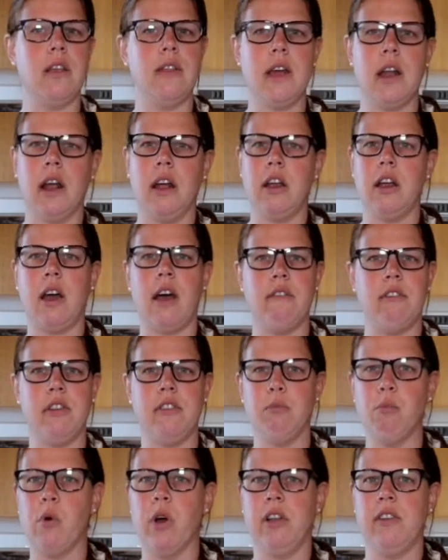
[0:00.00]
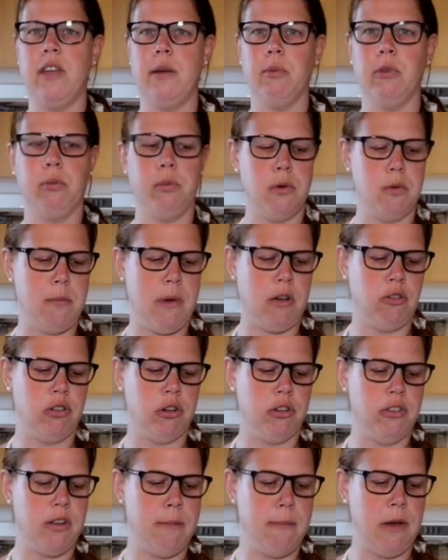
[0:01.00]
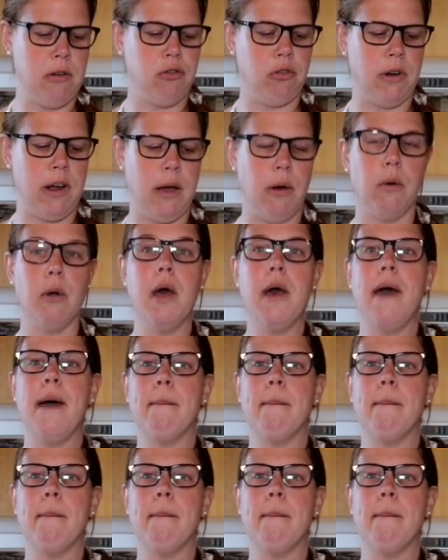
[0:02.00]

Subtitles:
And then I have a 1 tablespoon measure to measure out